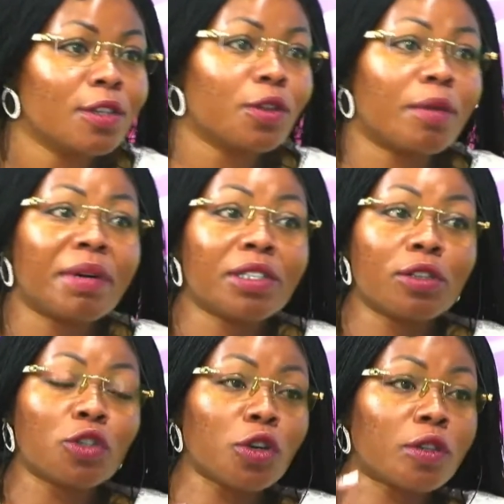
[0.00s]
So the
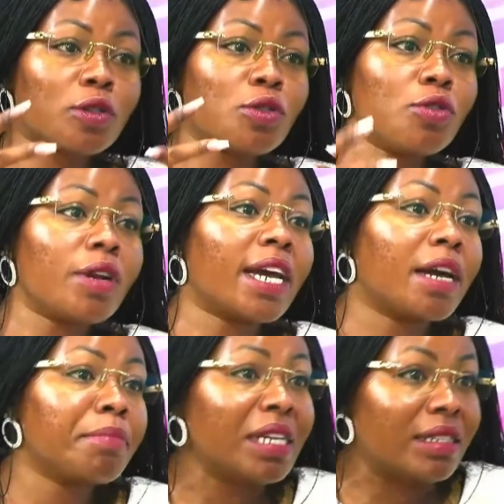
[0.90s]
person talks to you like
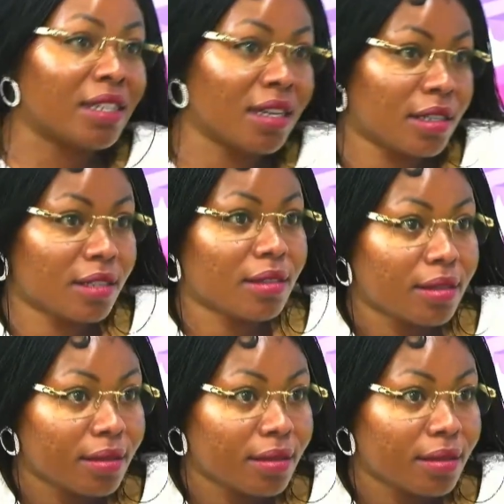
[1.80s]
a militant.